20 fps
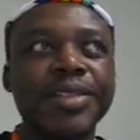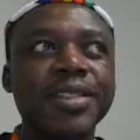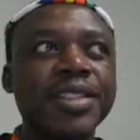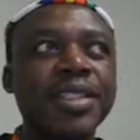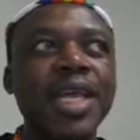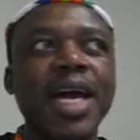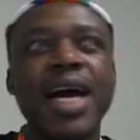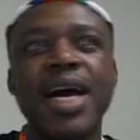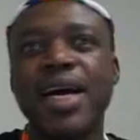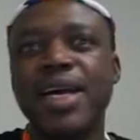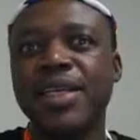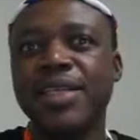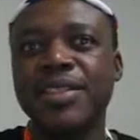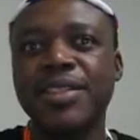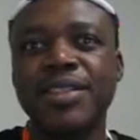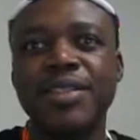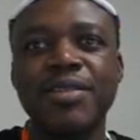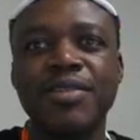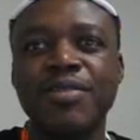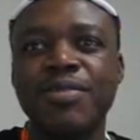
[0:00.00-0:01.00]

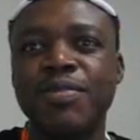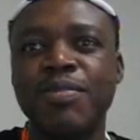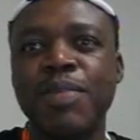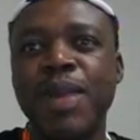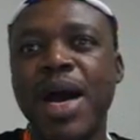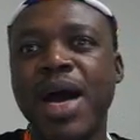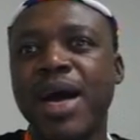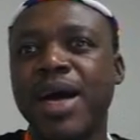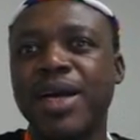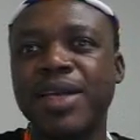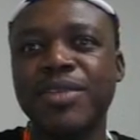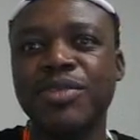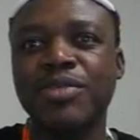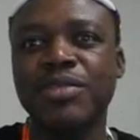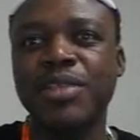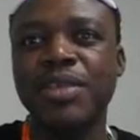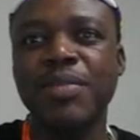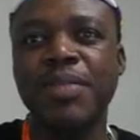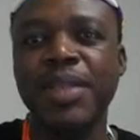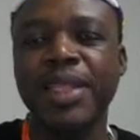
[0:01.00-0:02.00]
Stars of Bars
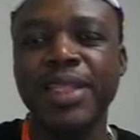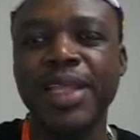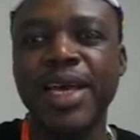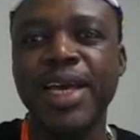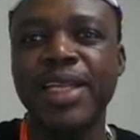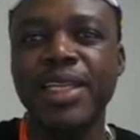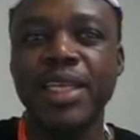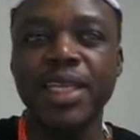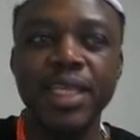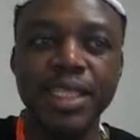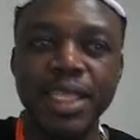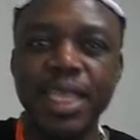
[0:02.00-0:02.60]
or something like that.